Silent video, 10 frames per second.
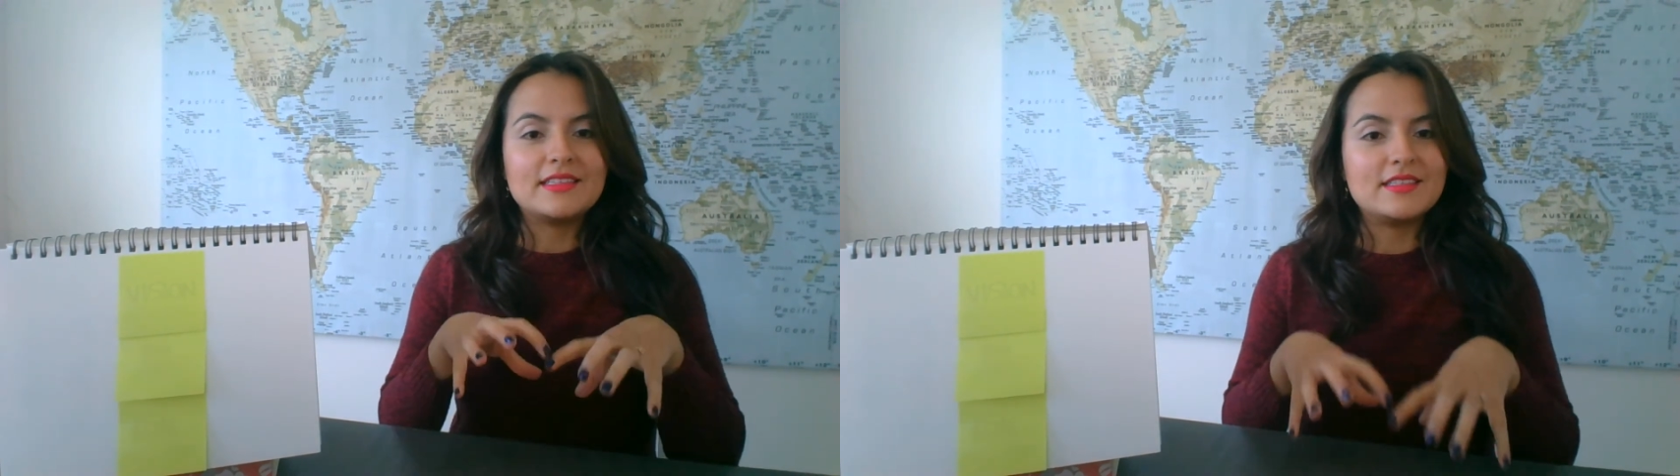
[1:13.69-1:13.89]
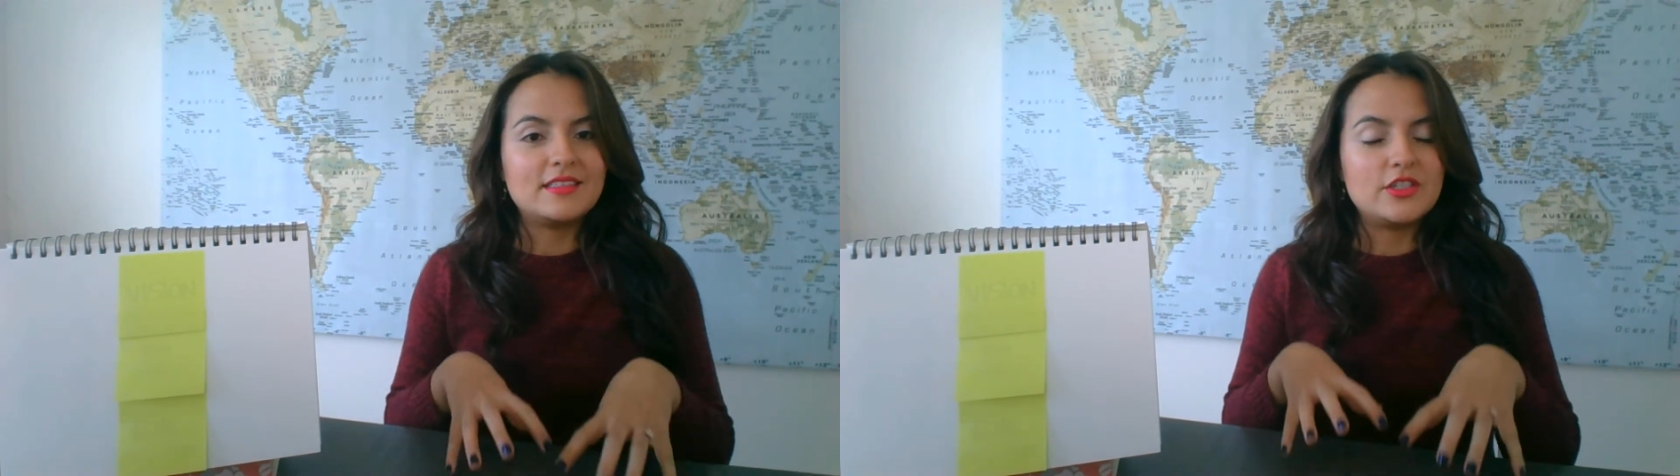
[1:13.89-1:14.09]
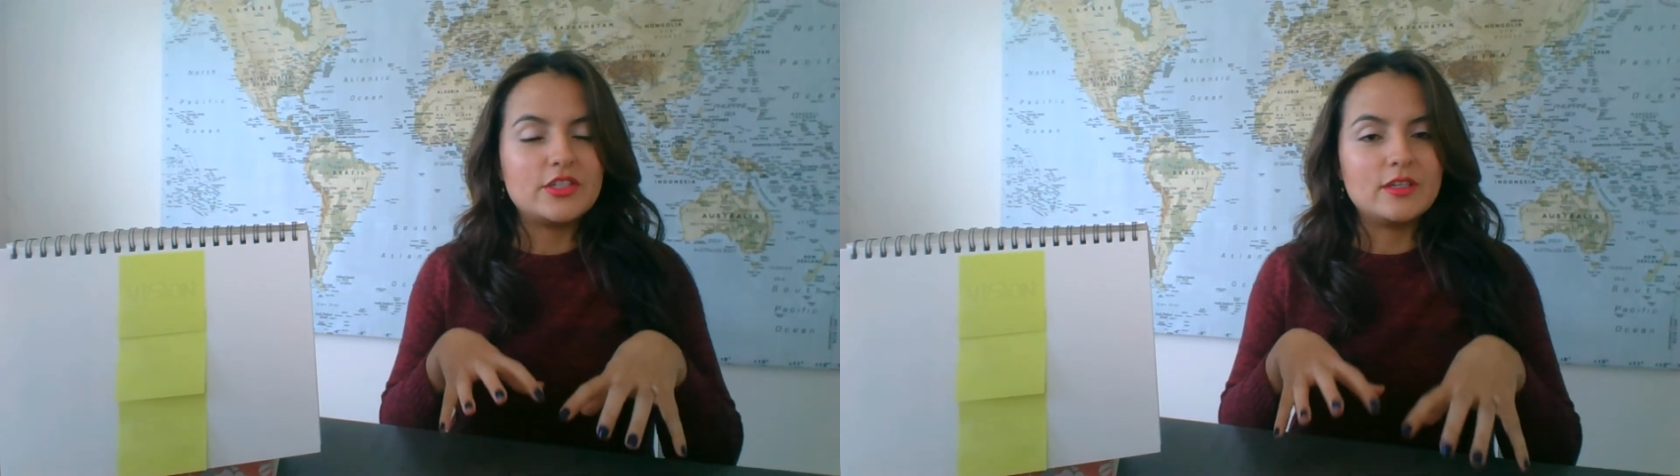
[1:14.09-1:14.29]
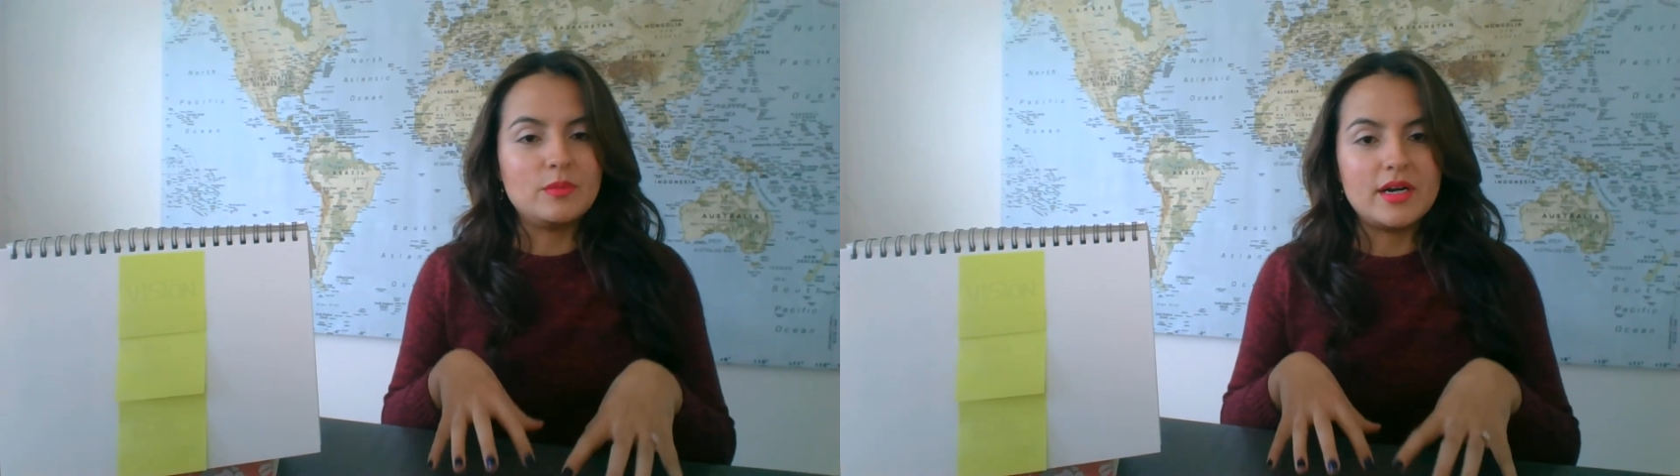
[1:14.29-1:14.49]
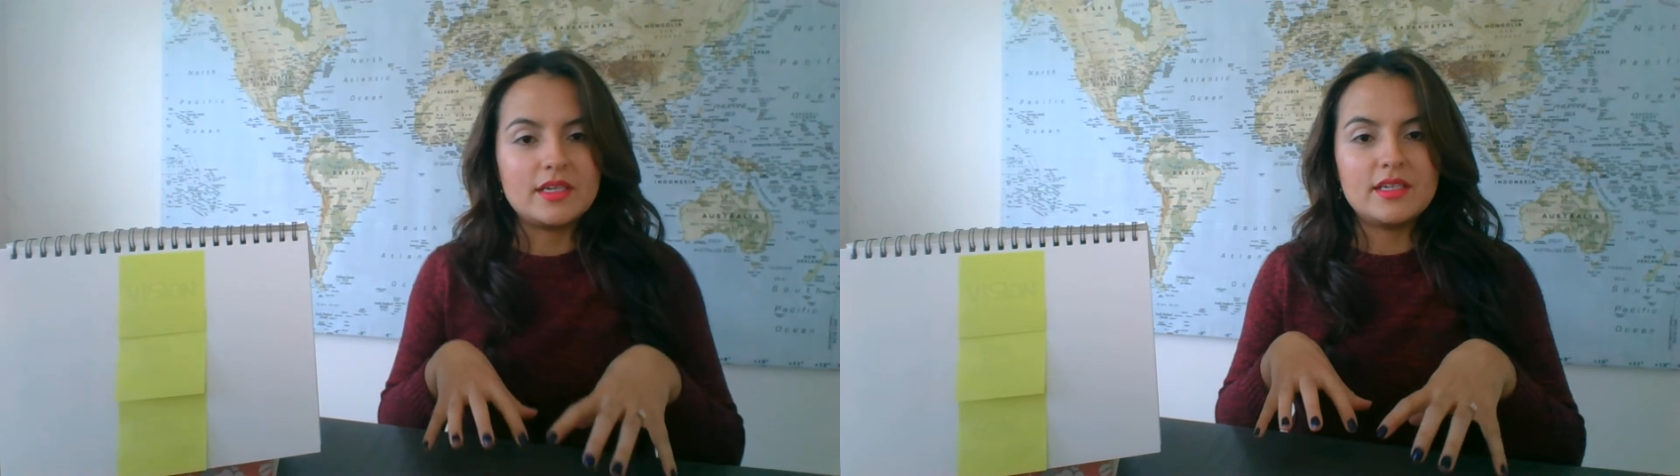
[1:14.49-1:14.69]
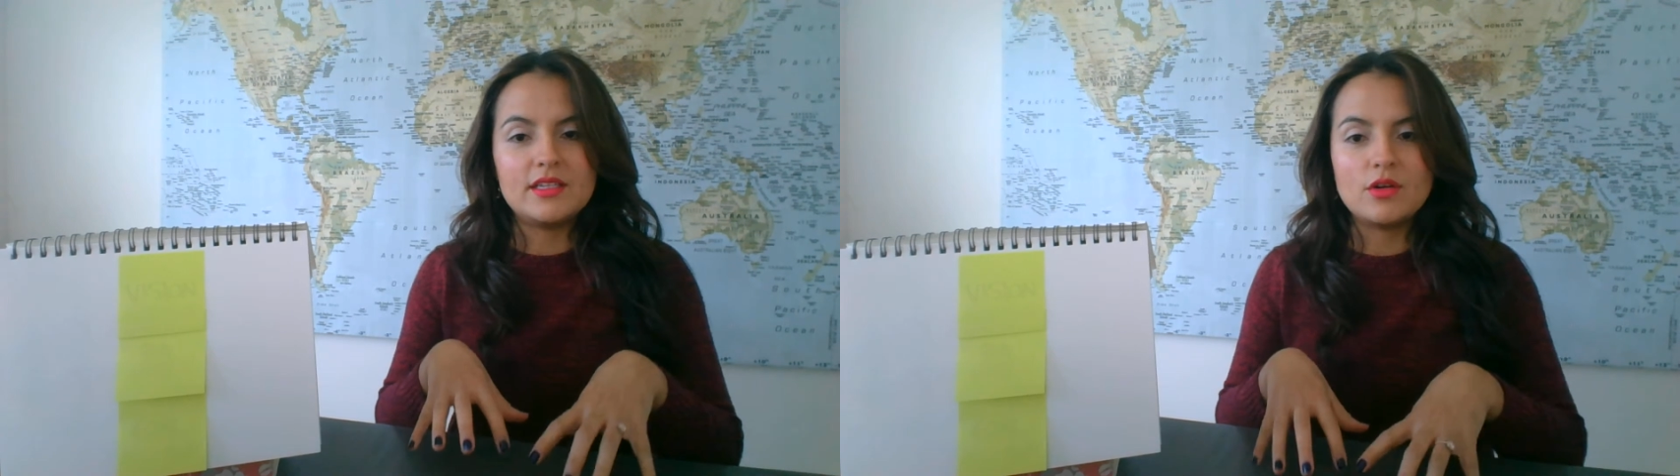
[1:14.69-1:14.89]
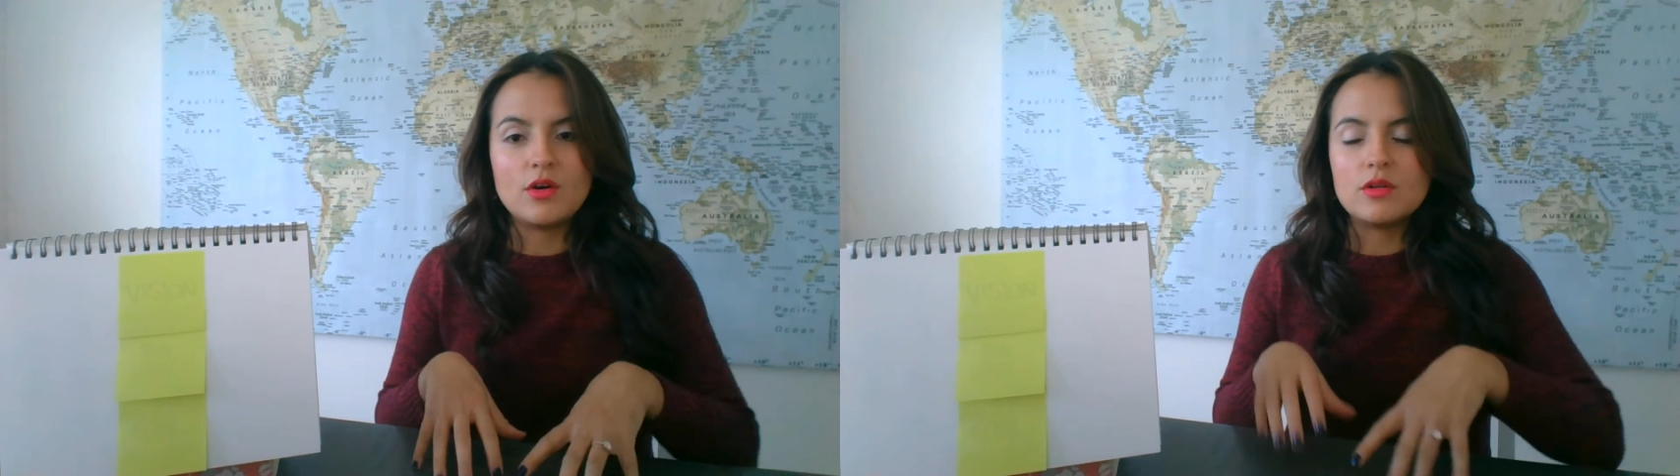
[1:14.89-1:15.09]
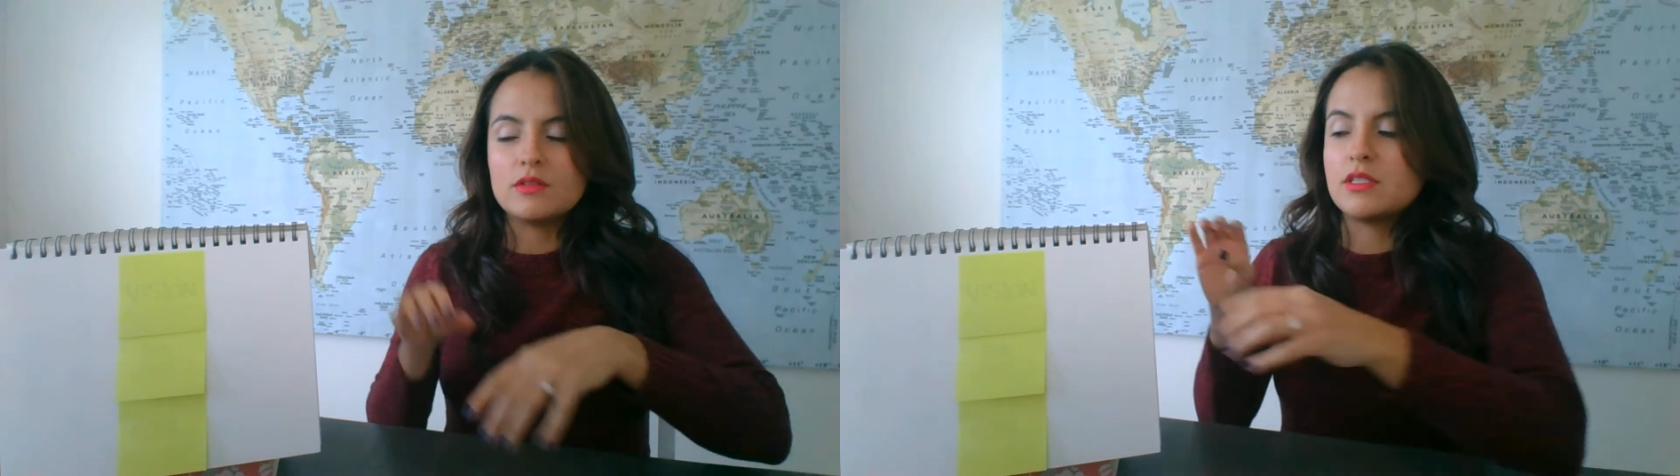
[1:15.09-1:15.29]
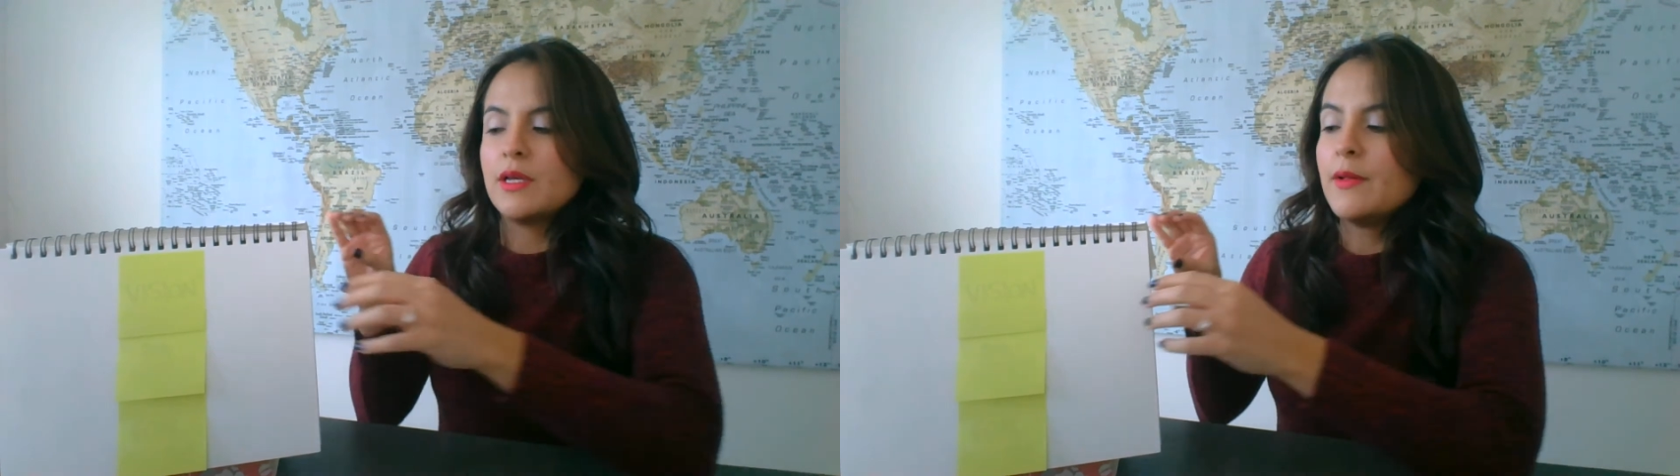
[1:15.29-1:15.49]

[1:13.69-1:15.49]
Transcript: these digital marketing goals.